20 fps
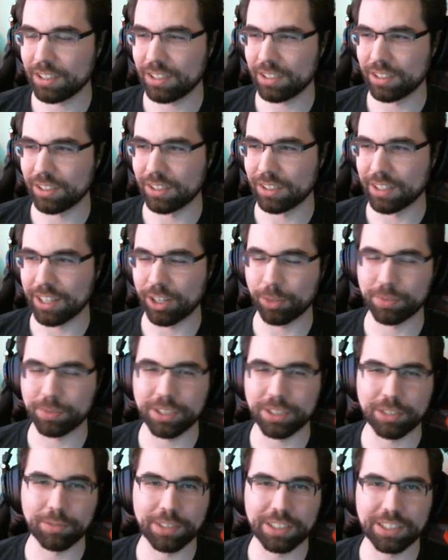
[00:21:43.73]
the help
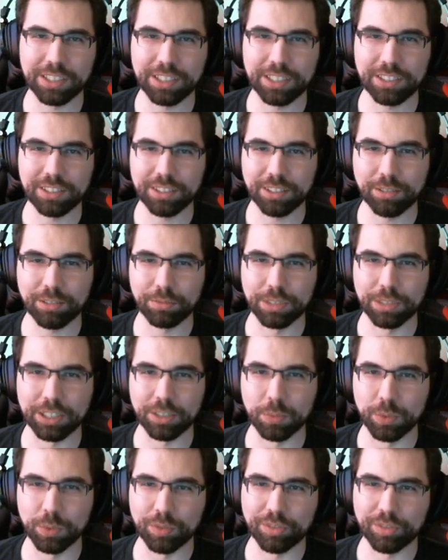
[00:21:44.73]
that we need, we
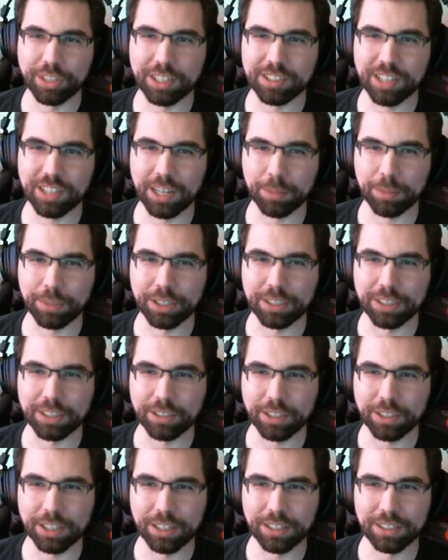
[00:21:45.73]
can move that timeline
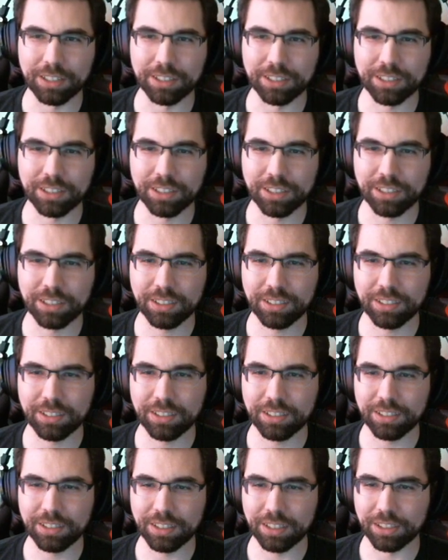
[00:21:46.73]
ahead
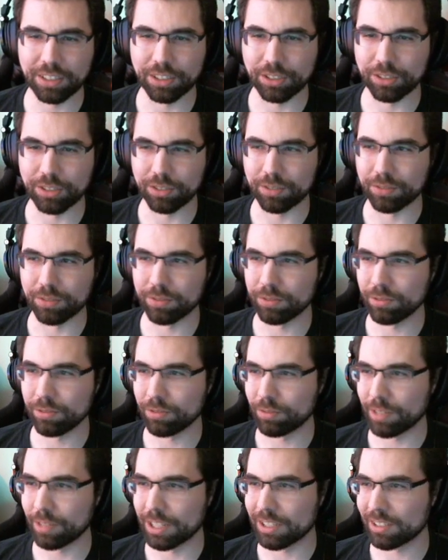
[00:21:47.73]
at a good
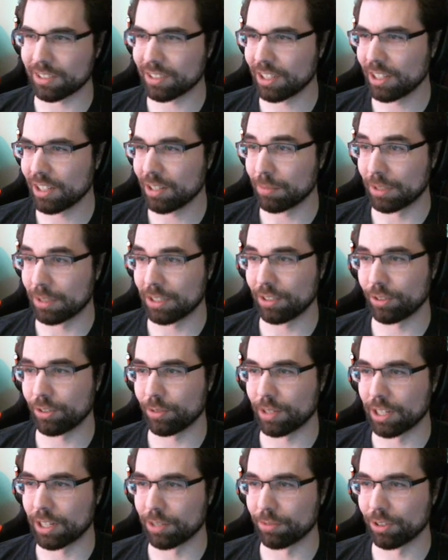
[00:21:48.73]
rate. But either
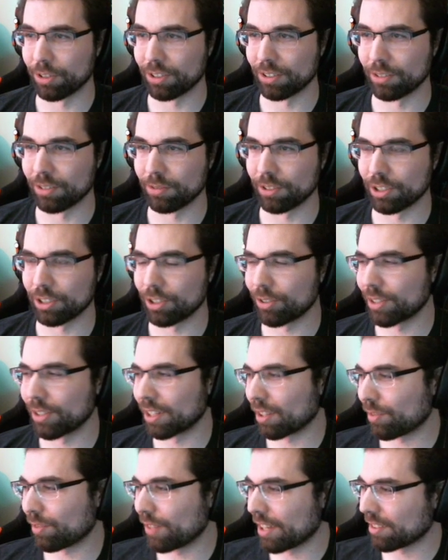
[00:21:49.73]
way, we're going
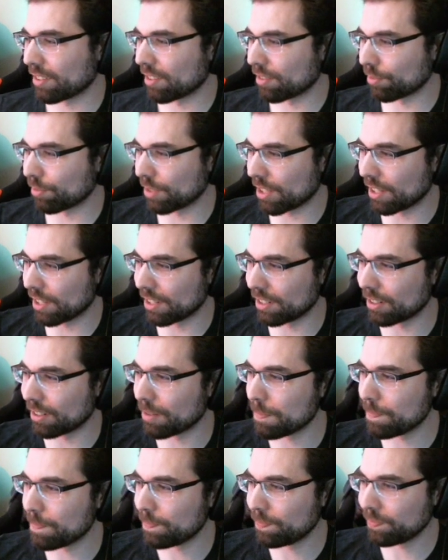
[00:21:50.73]
as fast as we can,
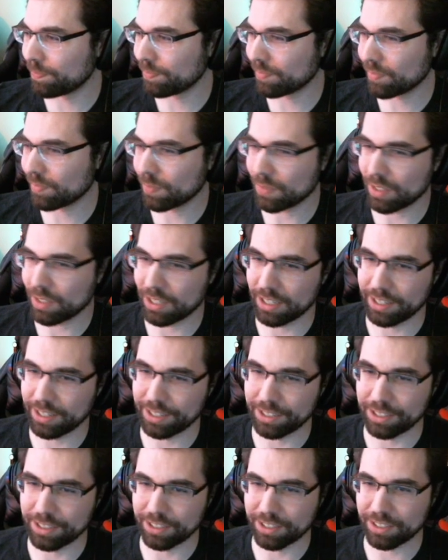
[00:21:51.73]

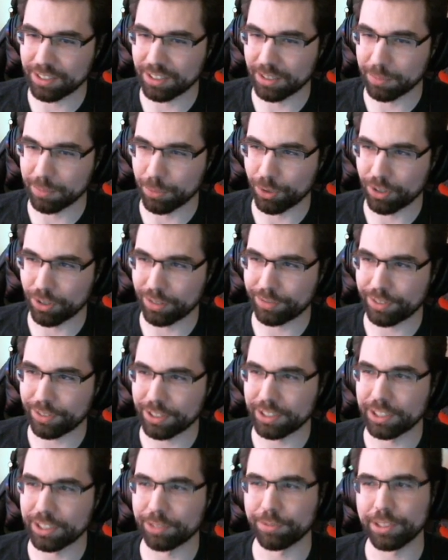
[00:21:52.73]
and the more
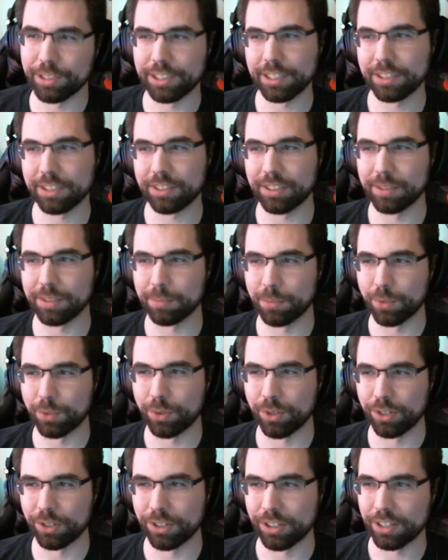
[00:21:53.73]
funding we get, the
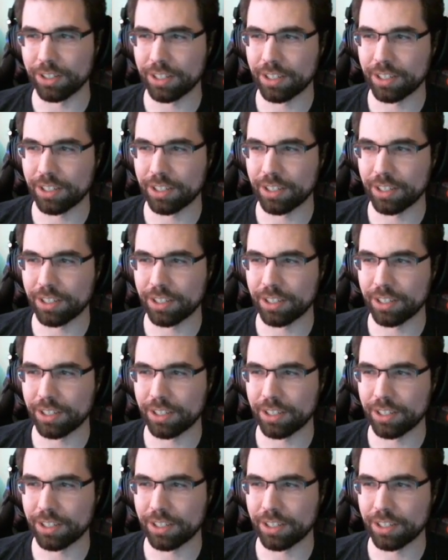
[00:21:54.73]
more